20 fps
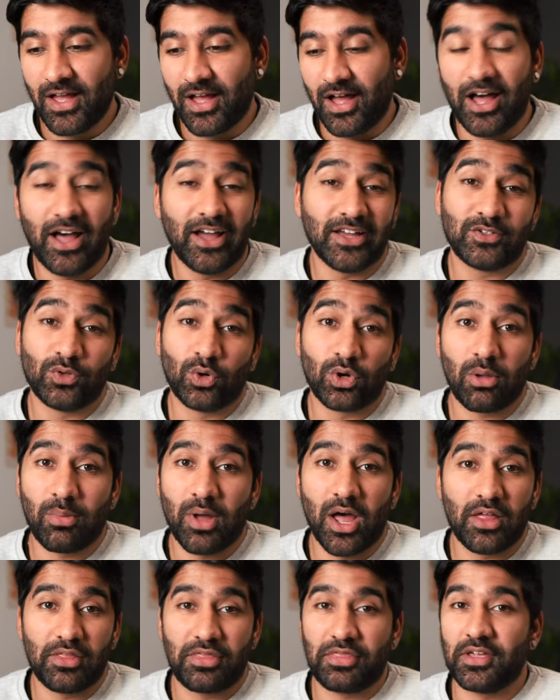I talk
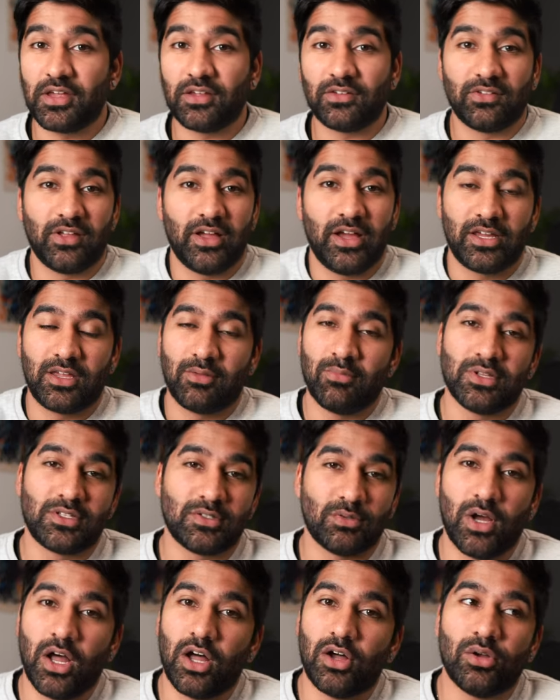about things like
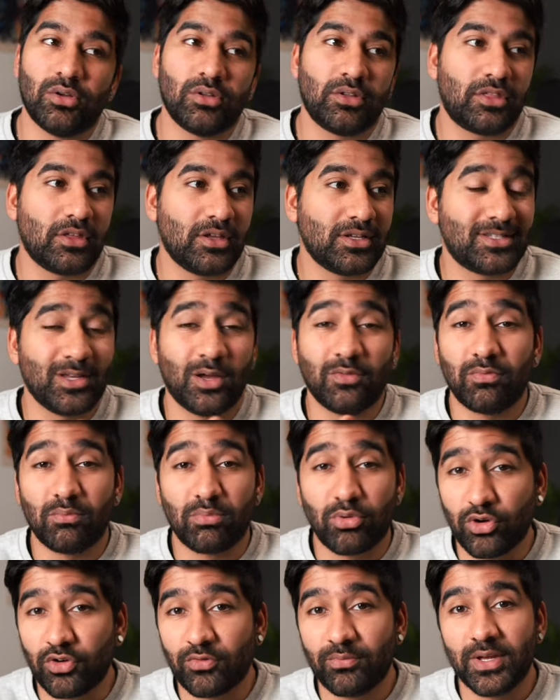mental health,
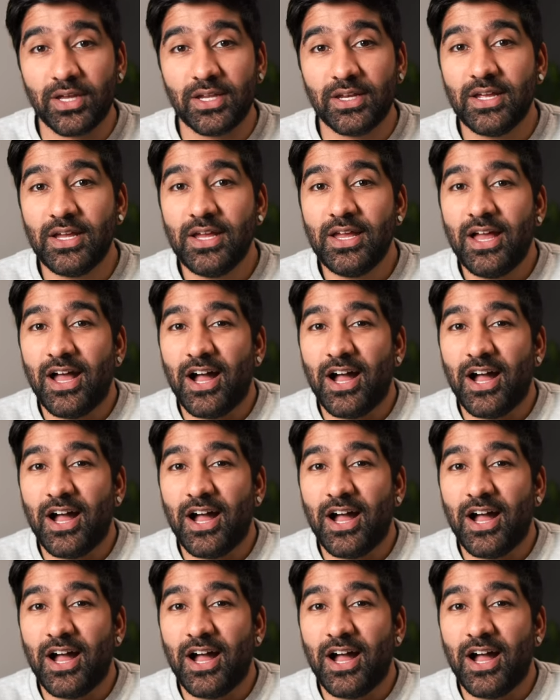self-improvement,